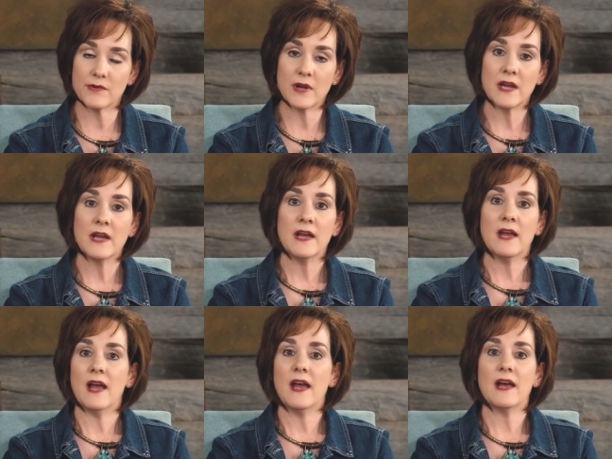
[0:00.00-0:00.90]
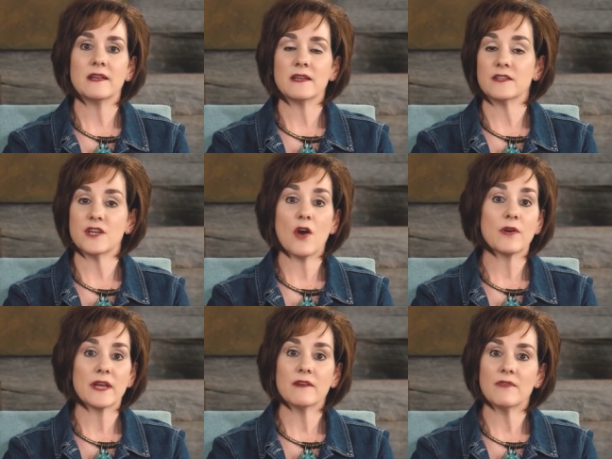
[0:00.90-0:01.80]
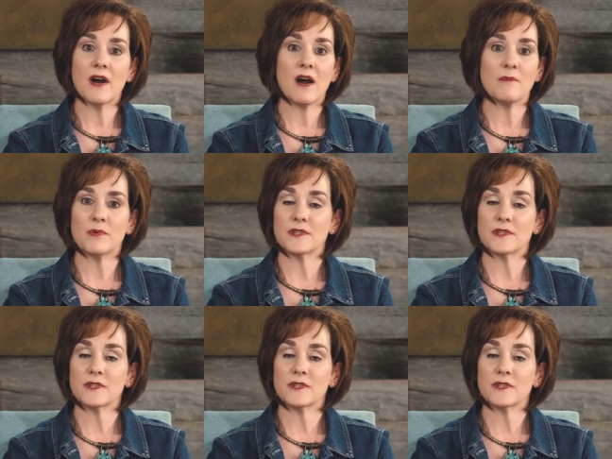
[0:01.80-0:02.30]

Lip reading: Mm-hmm. And don't give up.